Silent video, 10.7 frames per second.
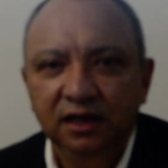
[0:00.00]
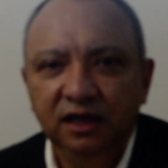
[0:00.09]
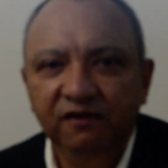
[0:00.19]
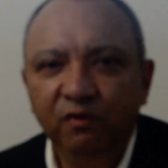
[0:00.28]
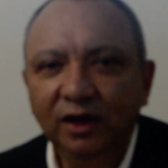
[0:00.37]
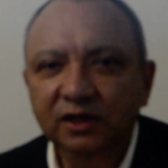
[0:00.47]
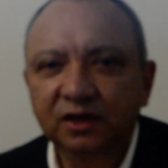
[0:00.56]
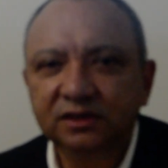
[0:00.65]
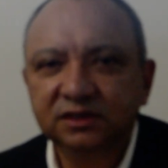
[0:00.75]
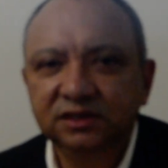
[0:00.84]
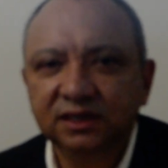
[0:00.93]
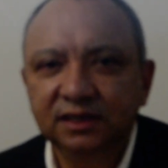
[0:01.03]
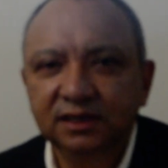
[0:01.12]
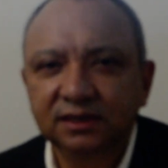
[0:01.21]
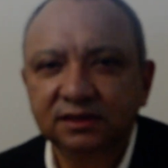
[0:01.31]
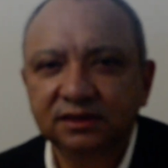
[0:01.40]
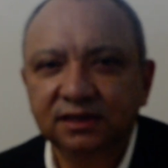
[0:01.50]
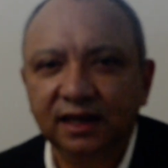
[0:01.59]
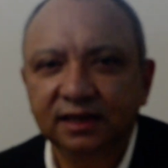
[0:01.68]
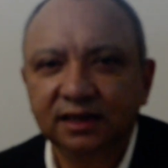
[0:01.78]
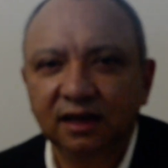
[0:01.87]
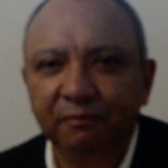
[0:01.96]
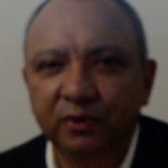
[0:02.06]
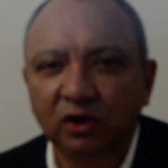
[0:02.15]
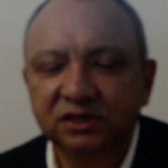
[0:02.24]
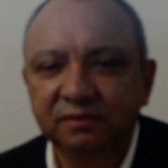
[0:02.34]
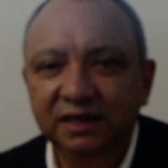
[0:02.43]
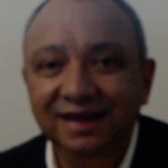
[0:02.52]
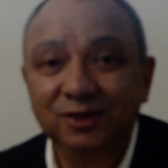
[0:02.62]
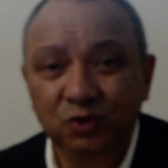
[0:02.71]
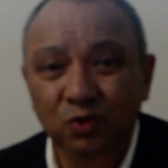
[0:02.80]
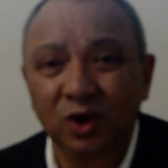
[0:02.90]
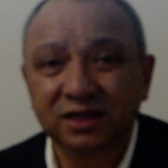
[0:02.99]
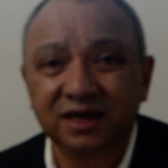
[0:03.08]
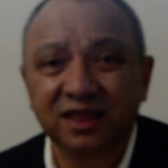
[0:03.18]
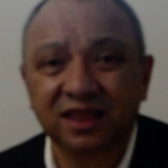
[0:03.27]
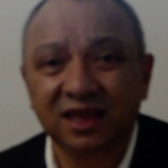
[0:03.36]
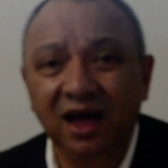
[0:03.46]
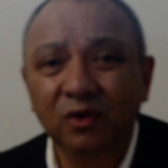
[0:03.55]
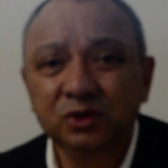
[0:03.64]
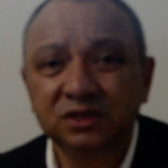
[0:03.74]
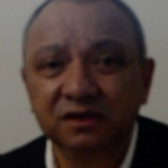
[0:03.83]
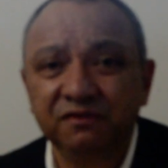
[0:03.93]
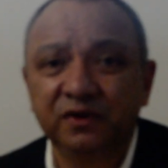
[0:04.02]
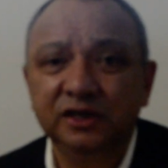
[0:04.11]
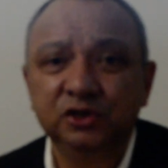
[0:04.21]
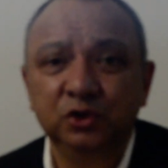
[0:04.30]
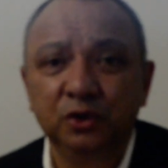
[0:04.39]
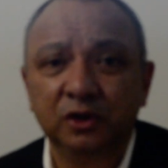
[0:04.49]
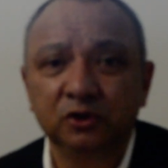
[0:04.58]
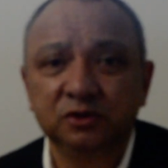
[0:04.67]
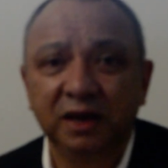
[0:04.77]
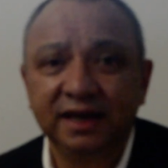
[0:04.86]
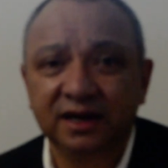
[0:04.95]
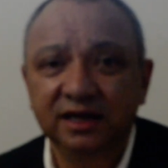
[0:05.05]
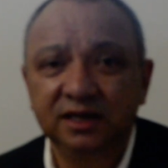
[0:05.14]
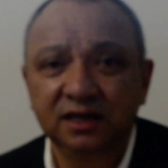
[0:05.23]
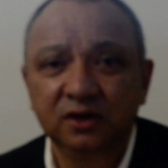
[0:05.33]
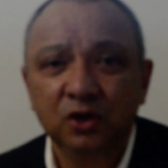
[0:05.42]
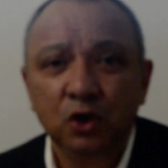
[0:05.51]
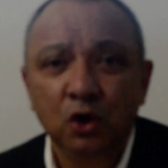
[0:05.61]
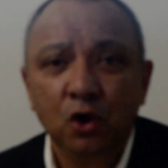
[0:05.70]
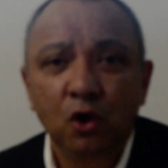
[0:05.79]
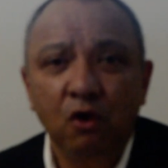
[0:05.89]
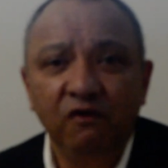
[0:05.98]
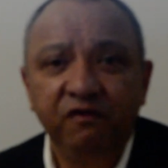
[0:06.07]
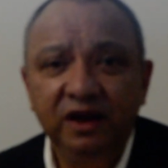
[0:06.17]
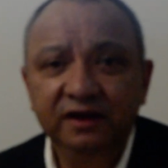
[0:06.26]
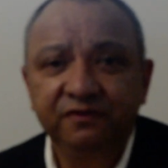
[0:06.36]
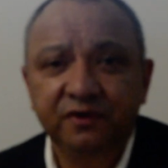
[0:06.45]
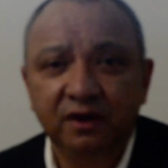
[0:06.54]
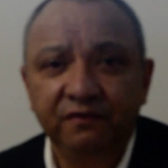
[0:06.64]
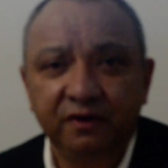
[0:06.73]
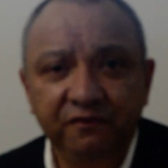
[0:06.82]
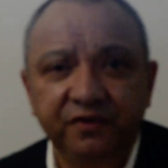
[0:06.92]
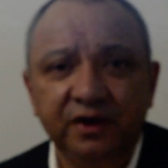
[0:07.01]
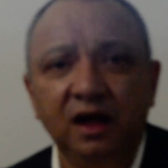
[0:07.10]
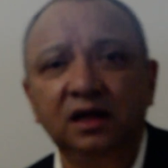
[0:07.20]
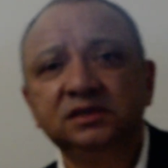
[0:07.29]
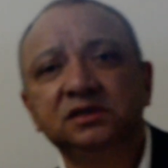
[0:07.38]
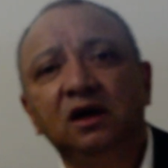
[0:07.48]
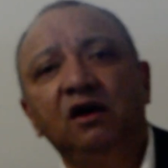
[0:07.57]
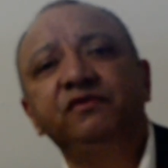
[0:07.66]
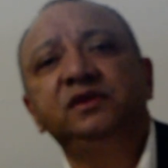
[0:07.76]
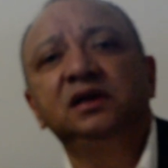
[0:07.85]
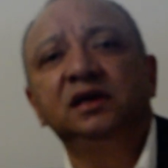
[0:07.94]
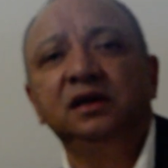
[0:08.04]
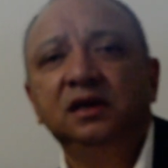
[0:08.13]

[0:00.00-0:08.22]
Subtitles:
If one considers that approximately 200,000 French Huguenots migrated or fled from France after